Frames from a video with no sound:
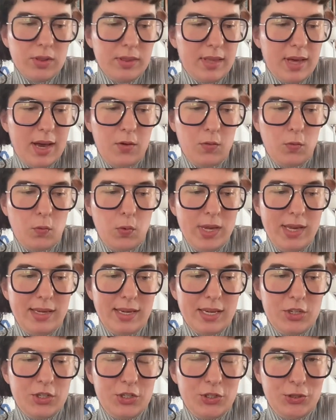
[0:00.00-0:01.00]
that we
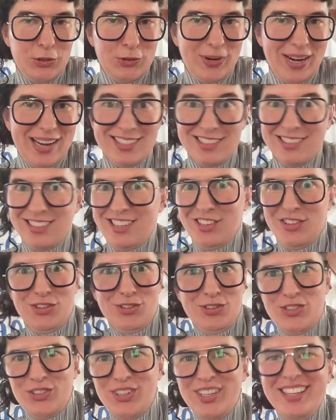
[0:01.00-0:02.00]
can do as an
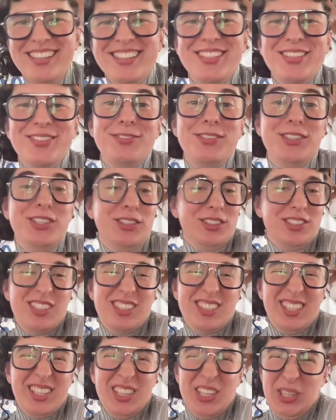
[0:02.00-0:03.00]
industry to feel
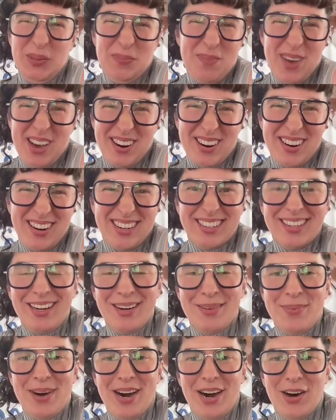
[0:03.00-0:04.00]
just a little better
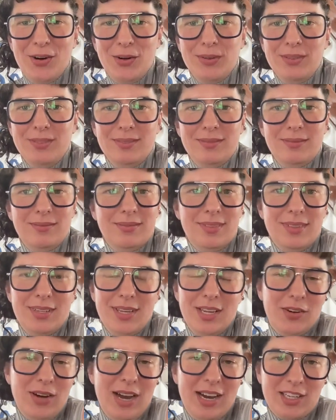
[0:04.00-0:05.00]
about
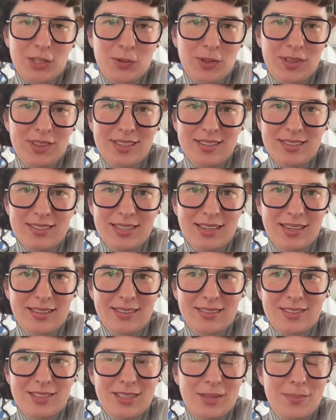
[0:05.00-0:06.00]
interacting with these
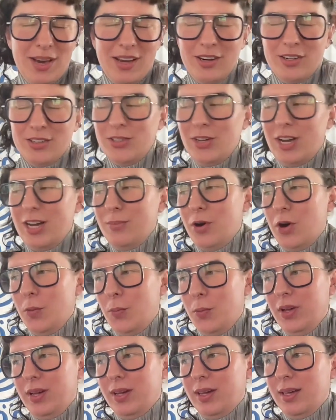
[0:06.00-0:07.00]
things, the better. So I'm
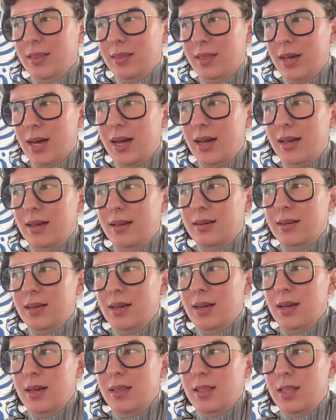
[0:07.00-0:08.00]
hoping that
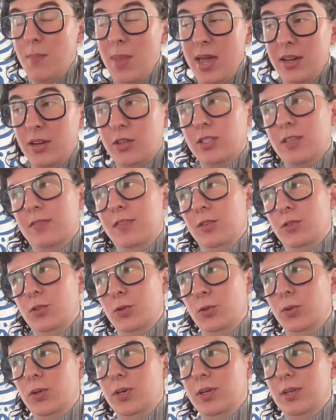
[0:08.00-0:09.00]
the makers of these
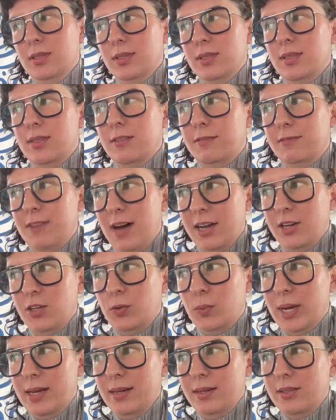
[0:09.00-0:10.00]
tools
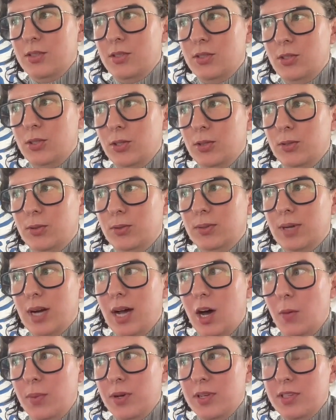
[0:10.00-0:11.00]
find ways to
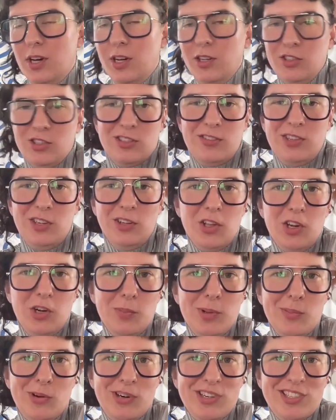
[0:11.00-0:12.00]
help us all just feel a
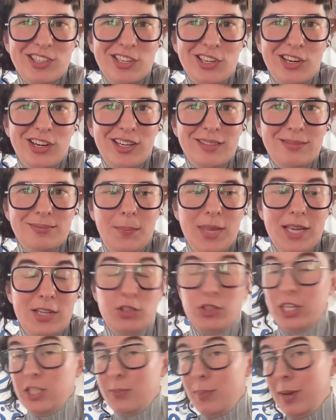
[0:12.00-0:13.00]
little bit more secure, and
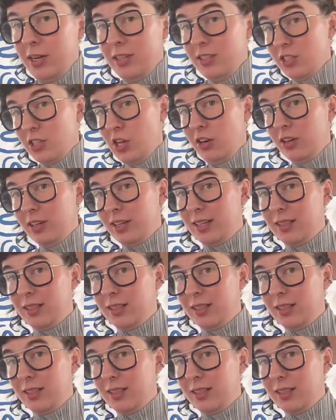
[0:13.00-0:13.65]
transparent security